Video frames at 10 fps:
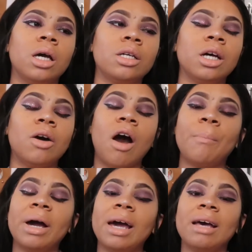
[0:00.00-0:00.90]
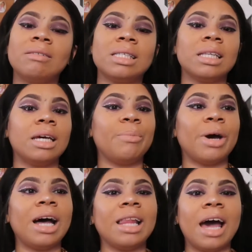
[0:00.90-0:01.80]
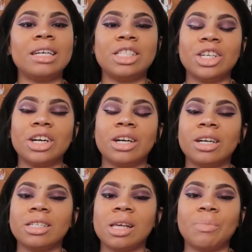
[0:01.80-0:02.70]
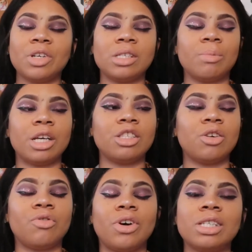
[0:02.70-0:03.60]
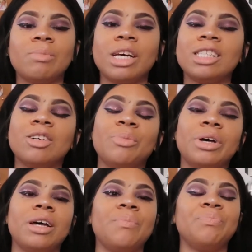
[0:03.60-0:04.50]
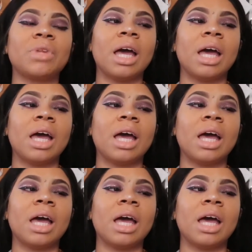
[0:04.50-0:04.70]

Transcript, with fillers: You know, I might have slid by last year, summer semester and fall semester, but